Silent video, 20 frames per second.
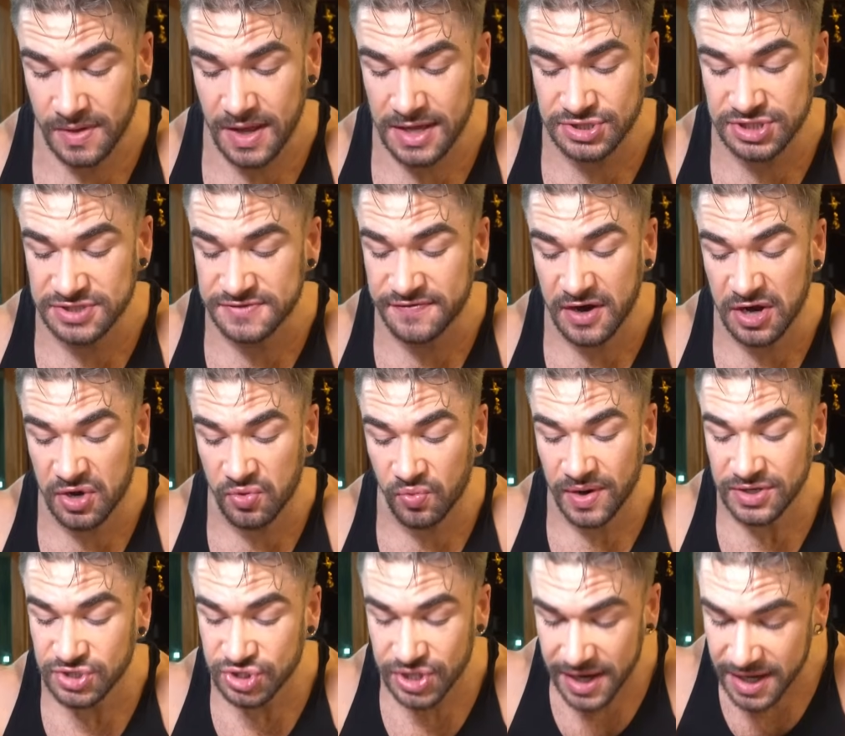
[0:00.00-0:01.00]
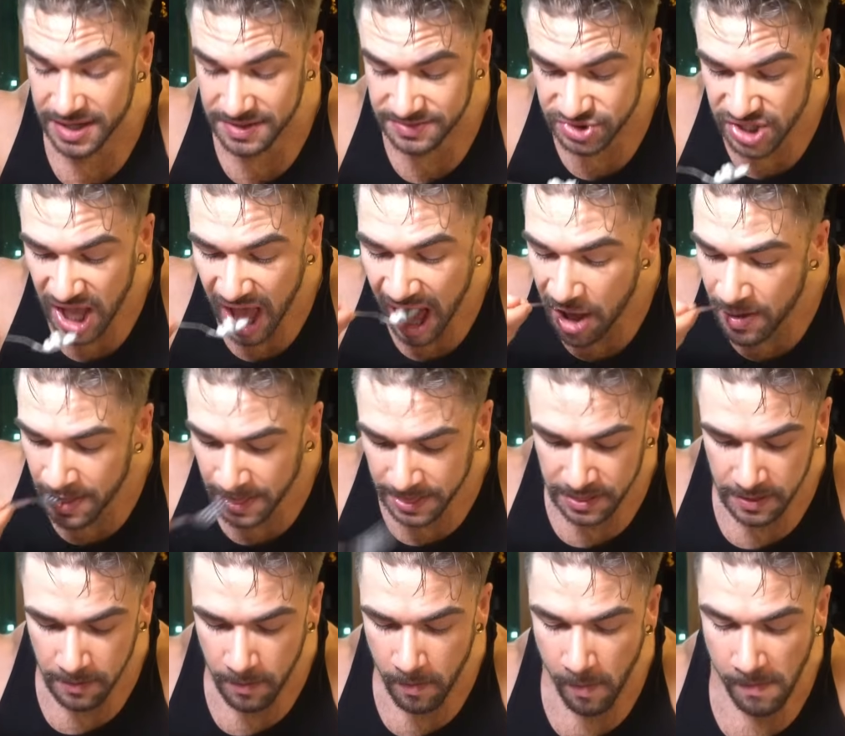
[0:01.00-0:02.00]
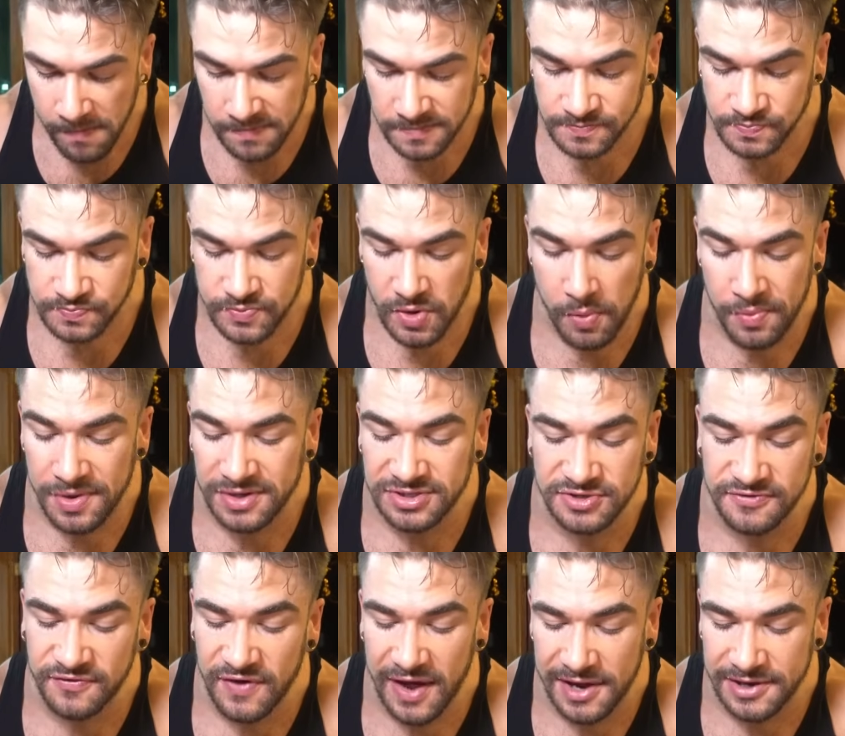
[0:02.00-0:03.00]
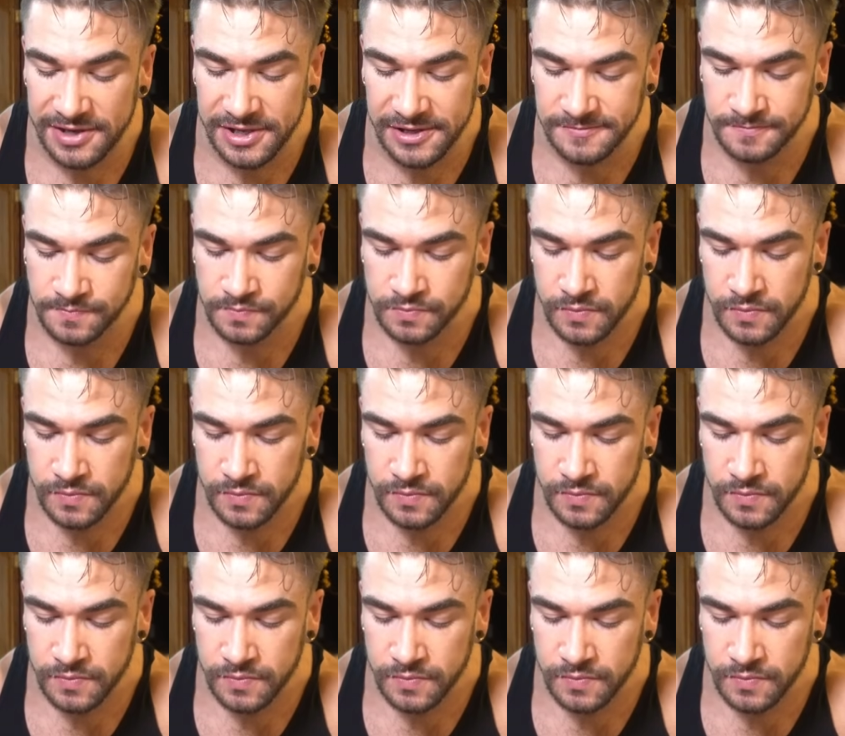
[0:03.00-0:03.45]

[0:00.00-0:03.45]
It's just very rich items. Rich, fatty.